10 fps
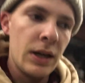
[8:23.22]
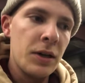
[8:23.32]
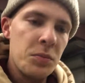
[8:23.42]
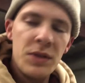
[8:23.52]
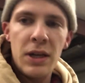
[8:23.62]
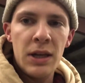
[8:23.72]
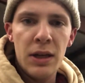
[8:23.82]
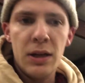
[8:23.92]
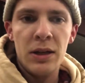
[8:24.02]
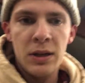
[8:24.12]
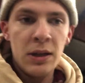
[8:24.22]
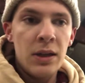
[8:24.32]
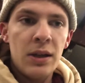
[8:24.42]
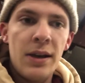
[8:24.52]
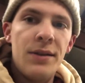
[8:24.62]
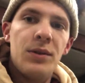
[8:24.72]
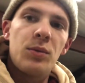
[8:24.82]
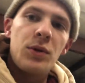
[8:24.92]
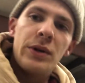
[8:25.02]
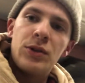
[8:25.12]
hubs in, and then
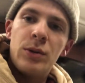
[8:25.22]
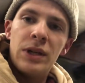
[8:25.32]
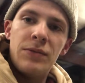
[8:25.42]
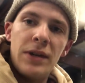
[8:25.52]
we're going to have